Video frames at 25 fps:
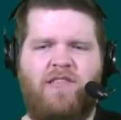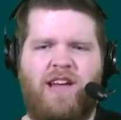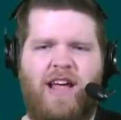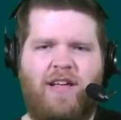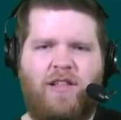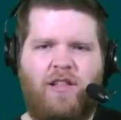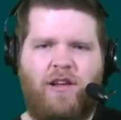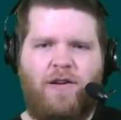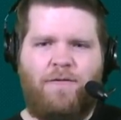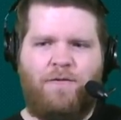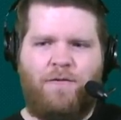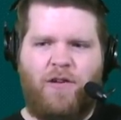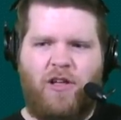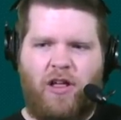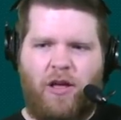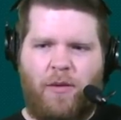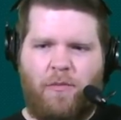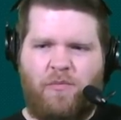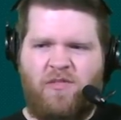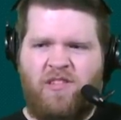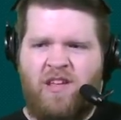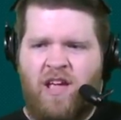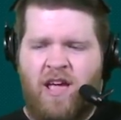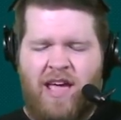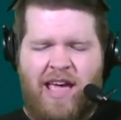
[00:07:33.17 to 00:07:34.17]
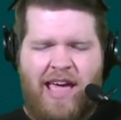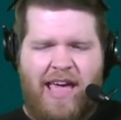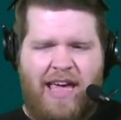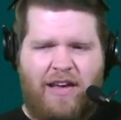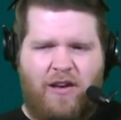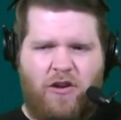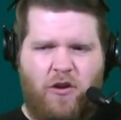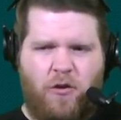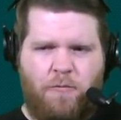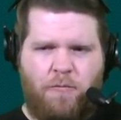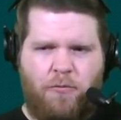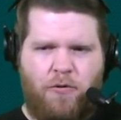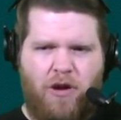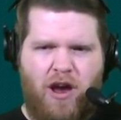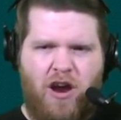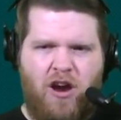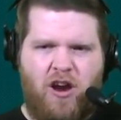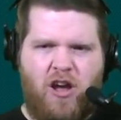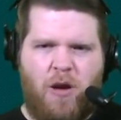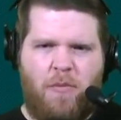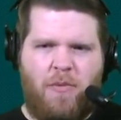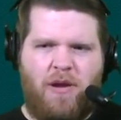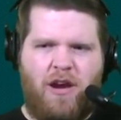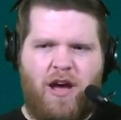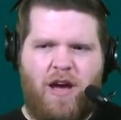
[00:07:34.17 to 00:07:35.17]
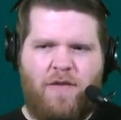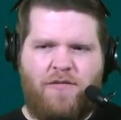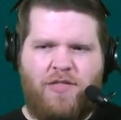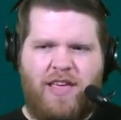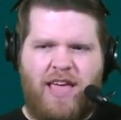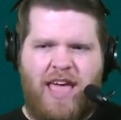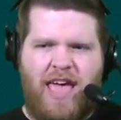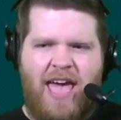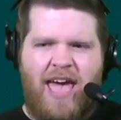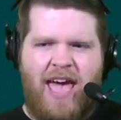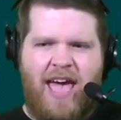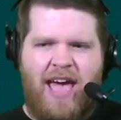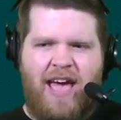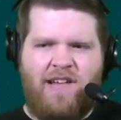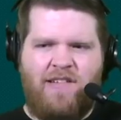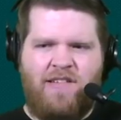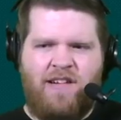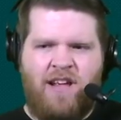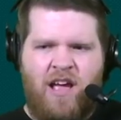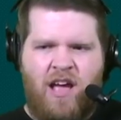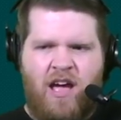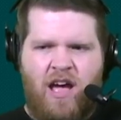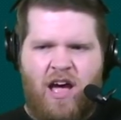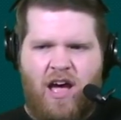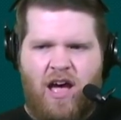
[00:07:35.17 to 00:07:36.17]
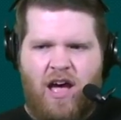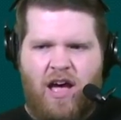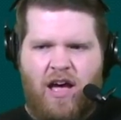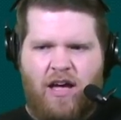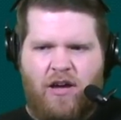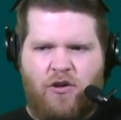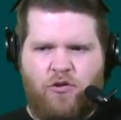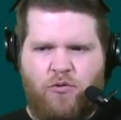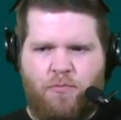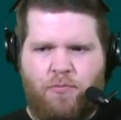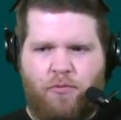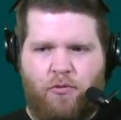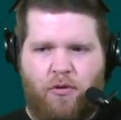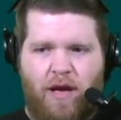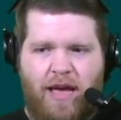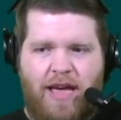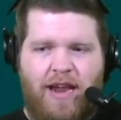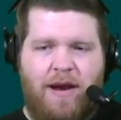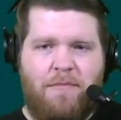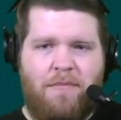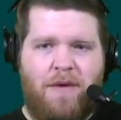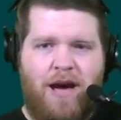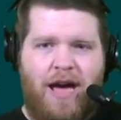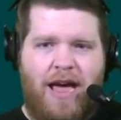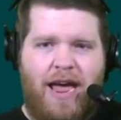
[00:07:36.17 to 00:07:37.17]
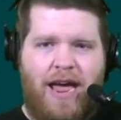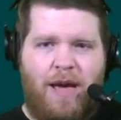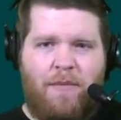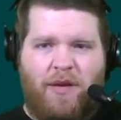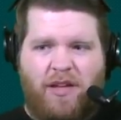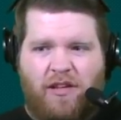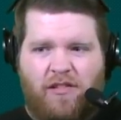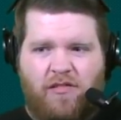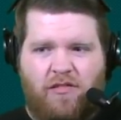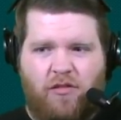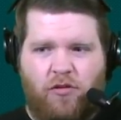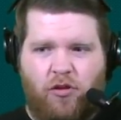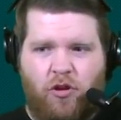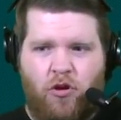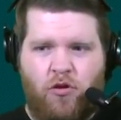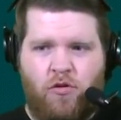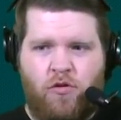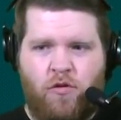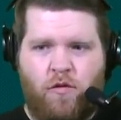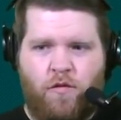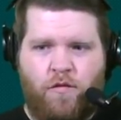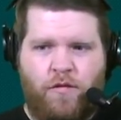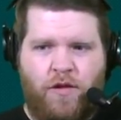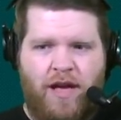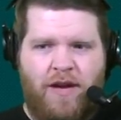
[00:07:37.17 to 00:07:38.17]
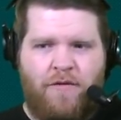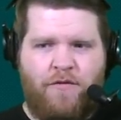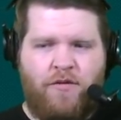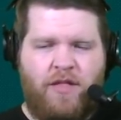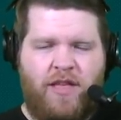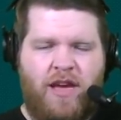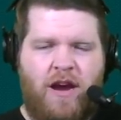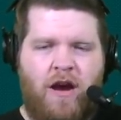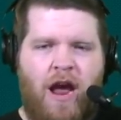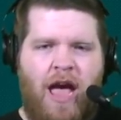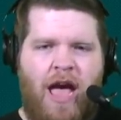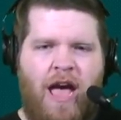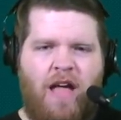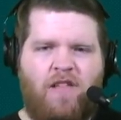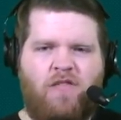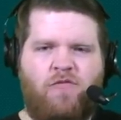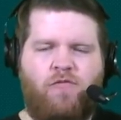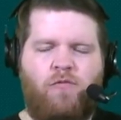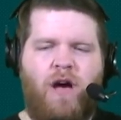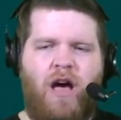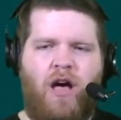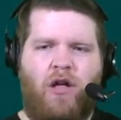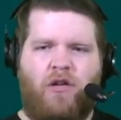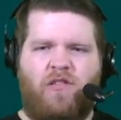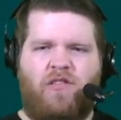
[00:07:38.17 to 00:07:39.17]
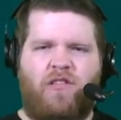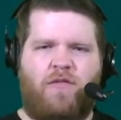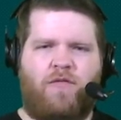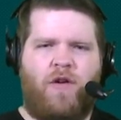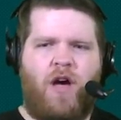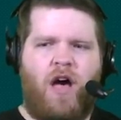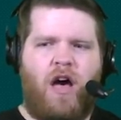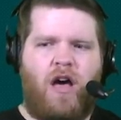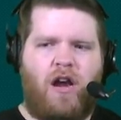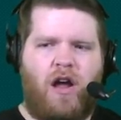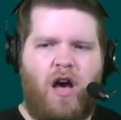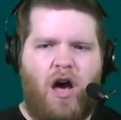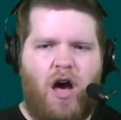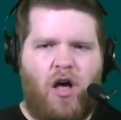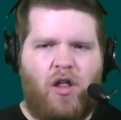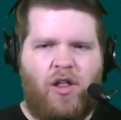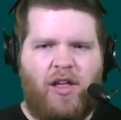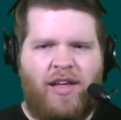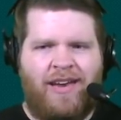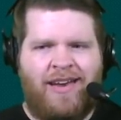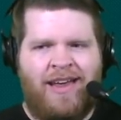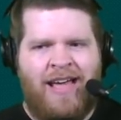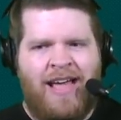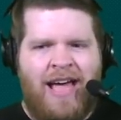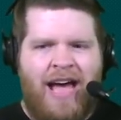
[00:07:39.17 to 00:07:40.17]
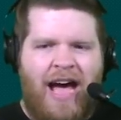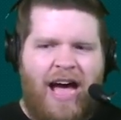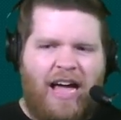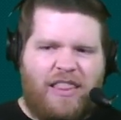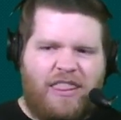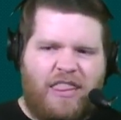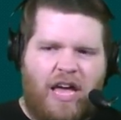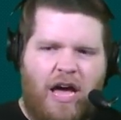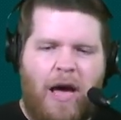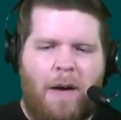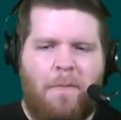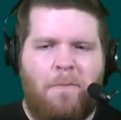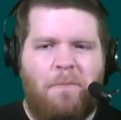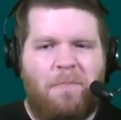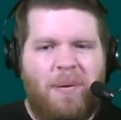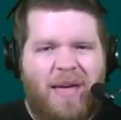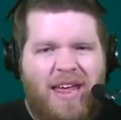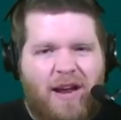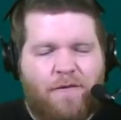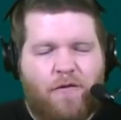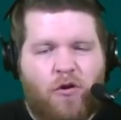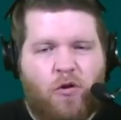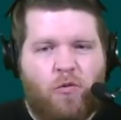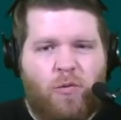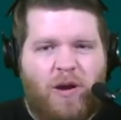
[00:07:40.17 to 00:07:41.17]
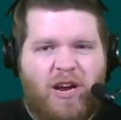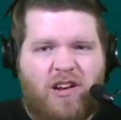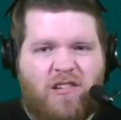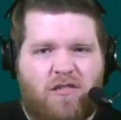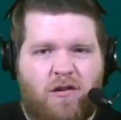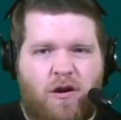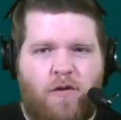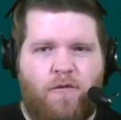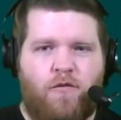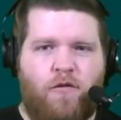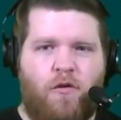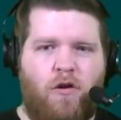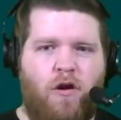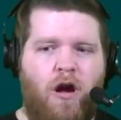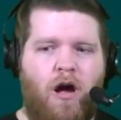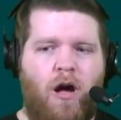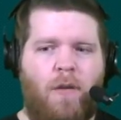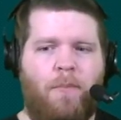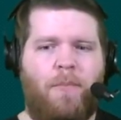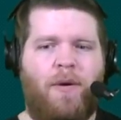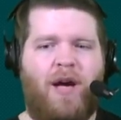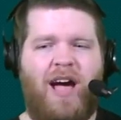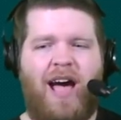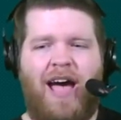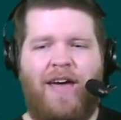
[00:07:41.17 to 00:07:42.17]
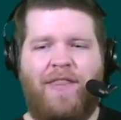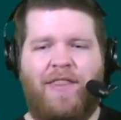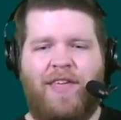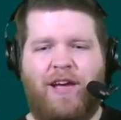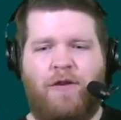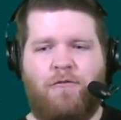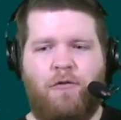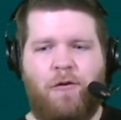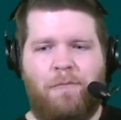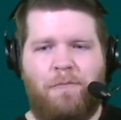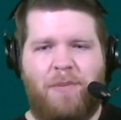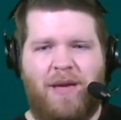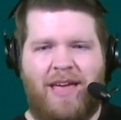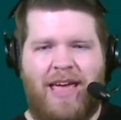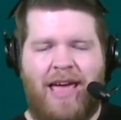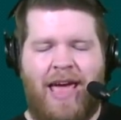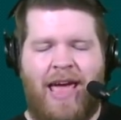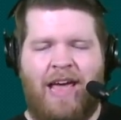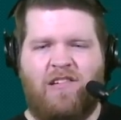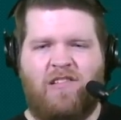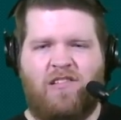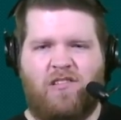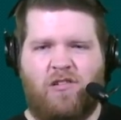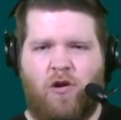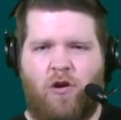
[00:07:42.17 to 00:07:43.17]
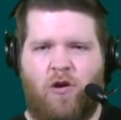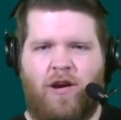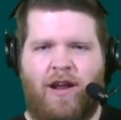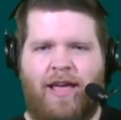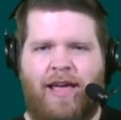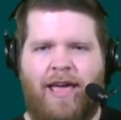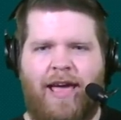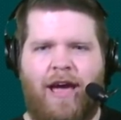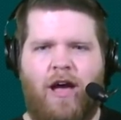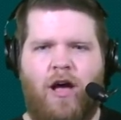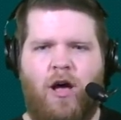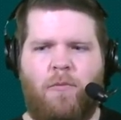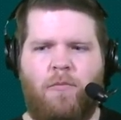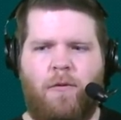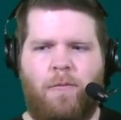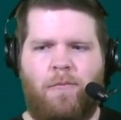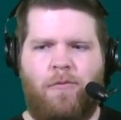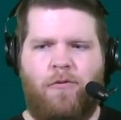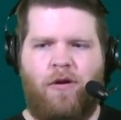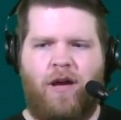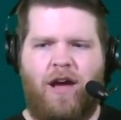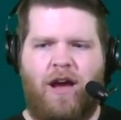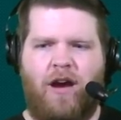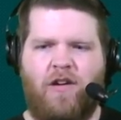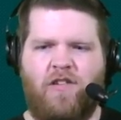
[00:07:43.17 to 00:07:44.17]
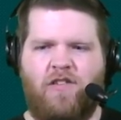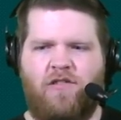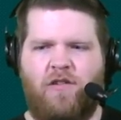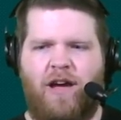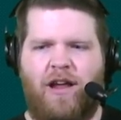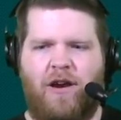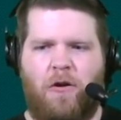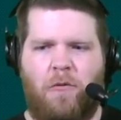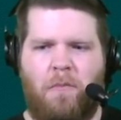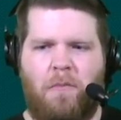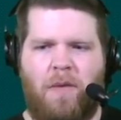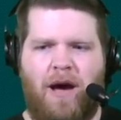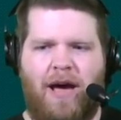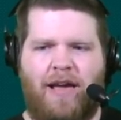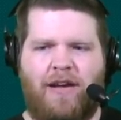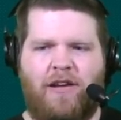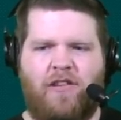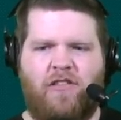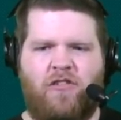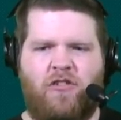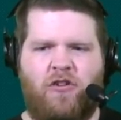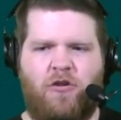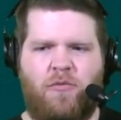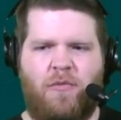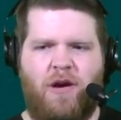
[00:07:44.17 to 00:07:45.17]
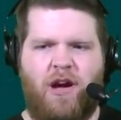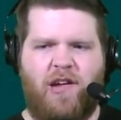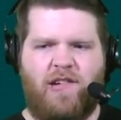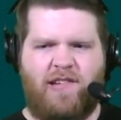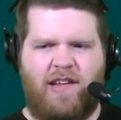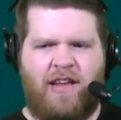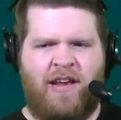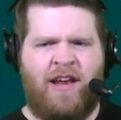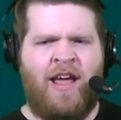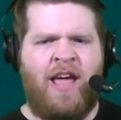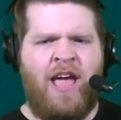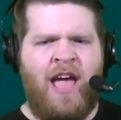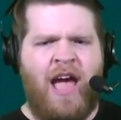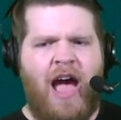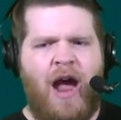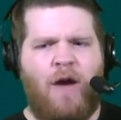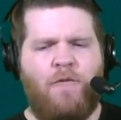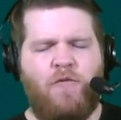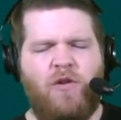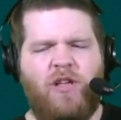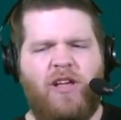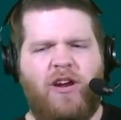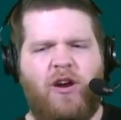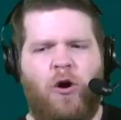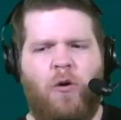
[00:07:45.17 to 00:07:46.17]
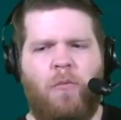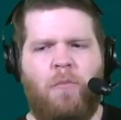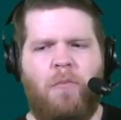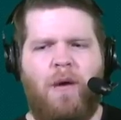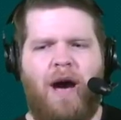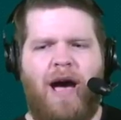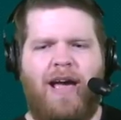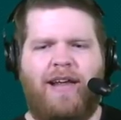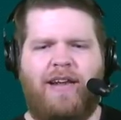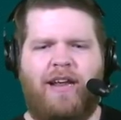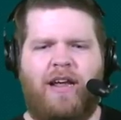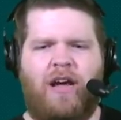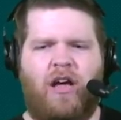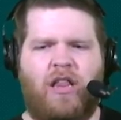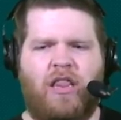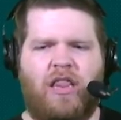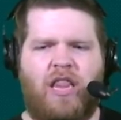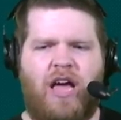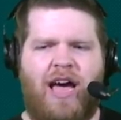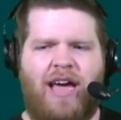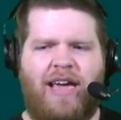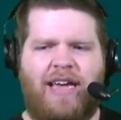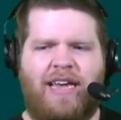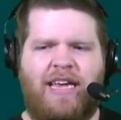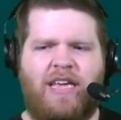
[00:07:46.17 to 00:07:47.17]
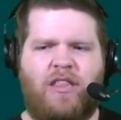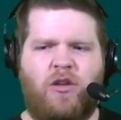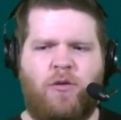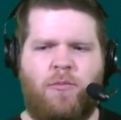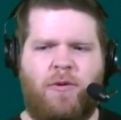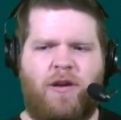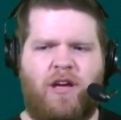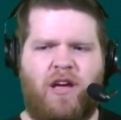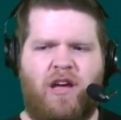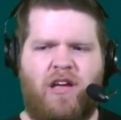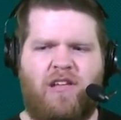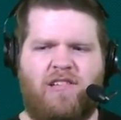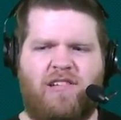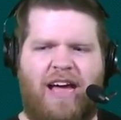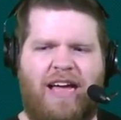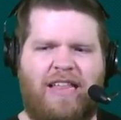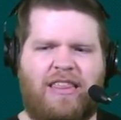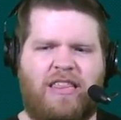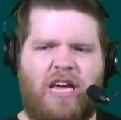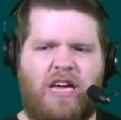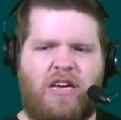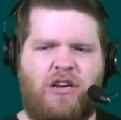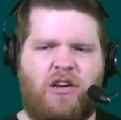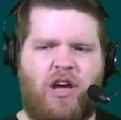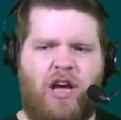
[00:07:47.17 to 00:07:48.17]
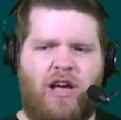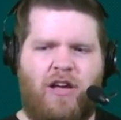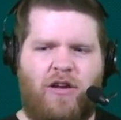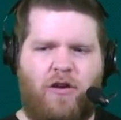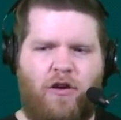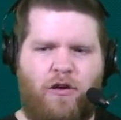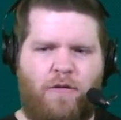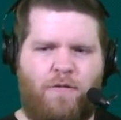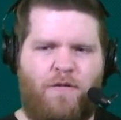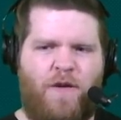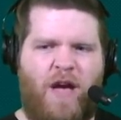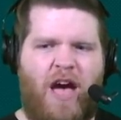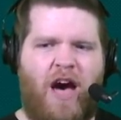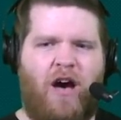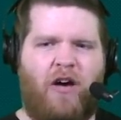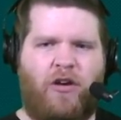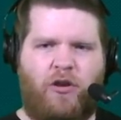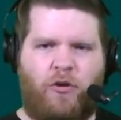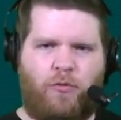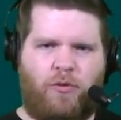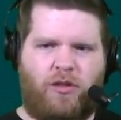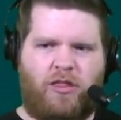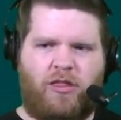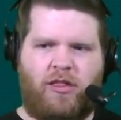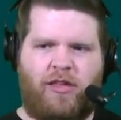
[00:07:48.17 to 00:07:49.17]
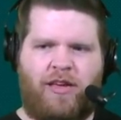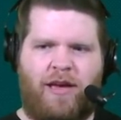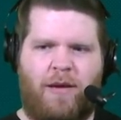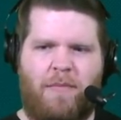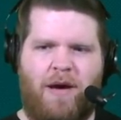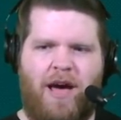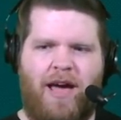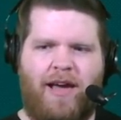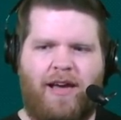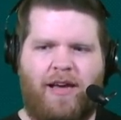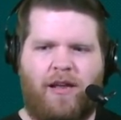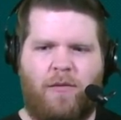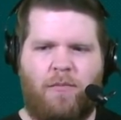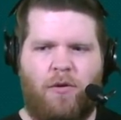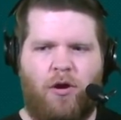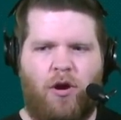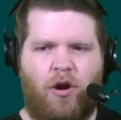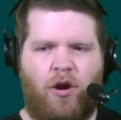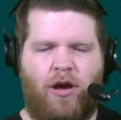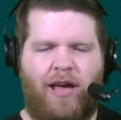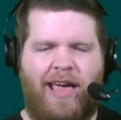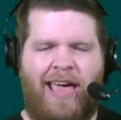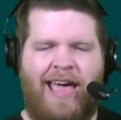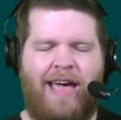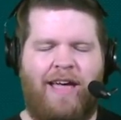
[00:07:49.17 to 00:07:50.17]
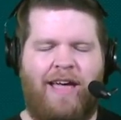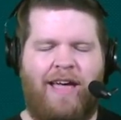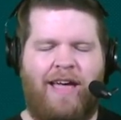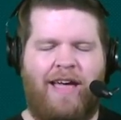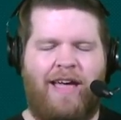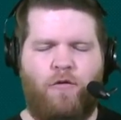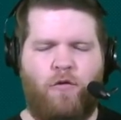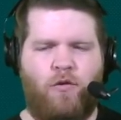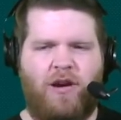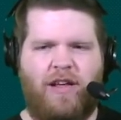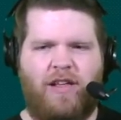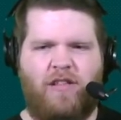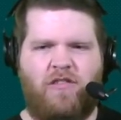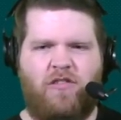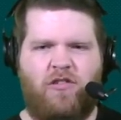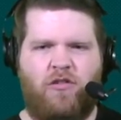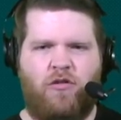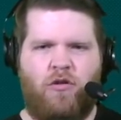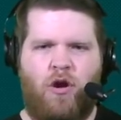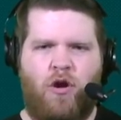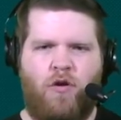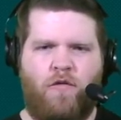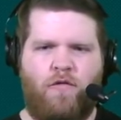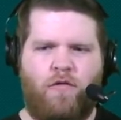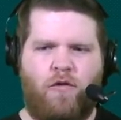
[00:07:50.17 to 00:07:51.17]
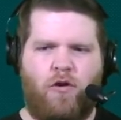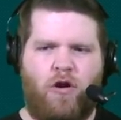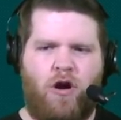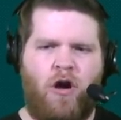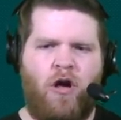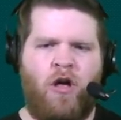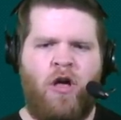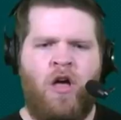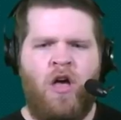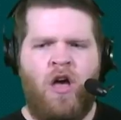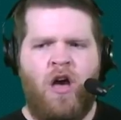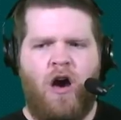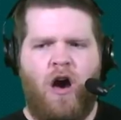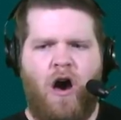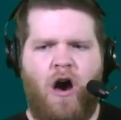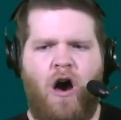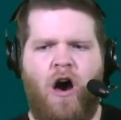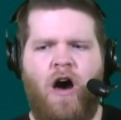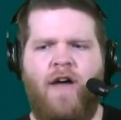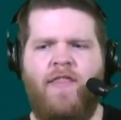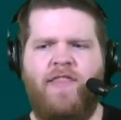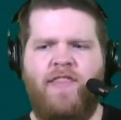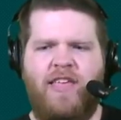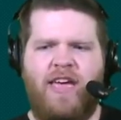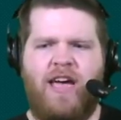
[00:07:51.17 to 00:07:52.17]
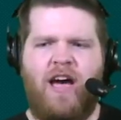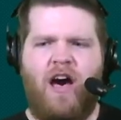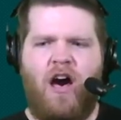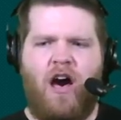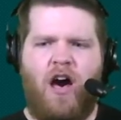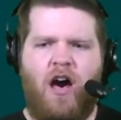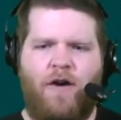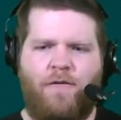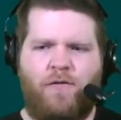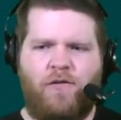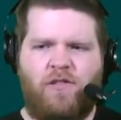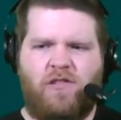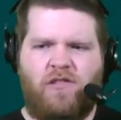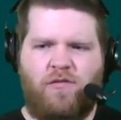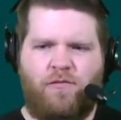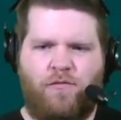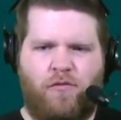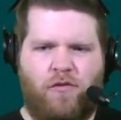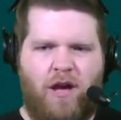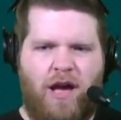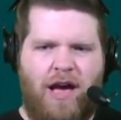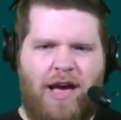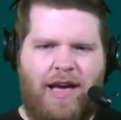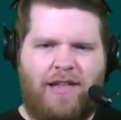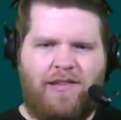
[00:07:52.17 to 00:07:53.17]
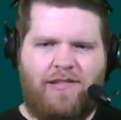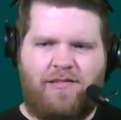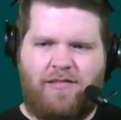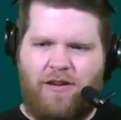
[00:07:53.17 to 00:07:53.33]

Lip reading: Jalen Phillips, a good player coming off the edge who played at Miami. So local flavor there as well. Jevon Holland, I thought a bit of a reach overall, but I think will be a starting caliber player, so I don't mind it too much. And I really don't mind it a lot either, because I thought you got good value with Liam Eichenberg at 42 overall on the offensive line.